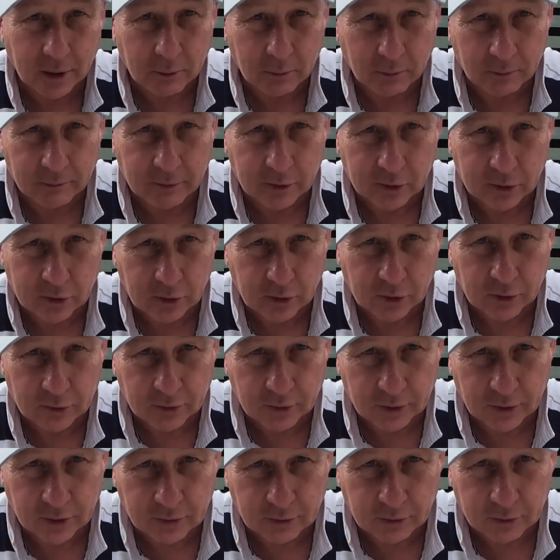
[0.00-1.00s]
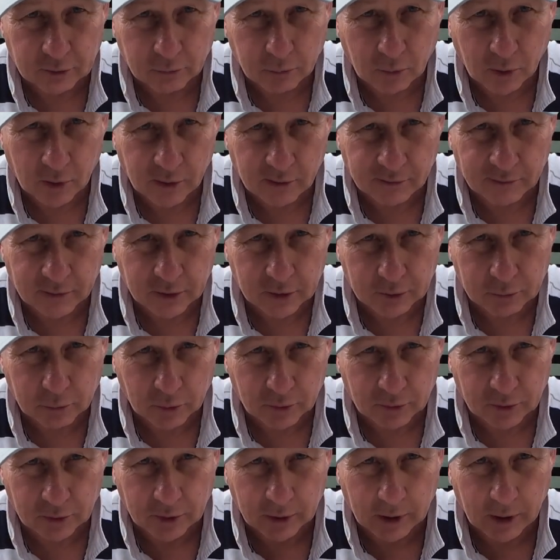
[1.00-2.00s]
know whether it's because this is one of the first
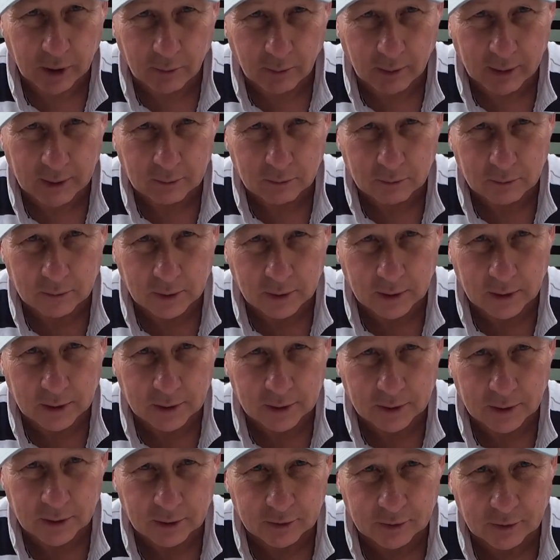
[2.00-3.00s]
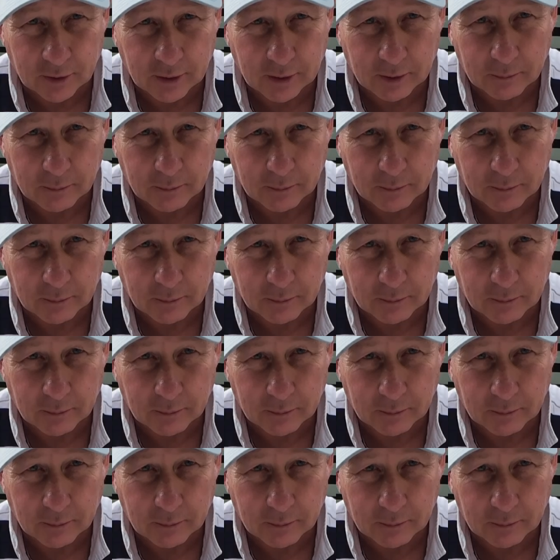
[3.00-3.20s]
ones to go out and it's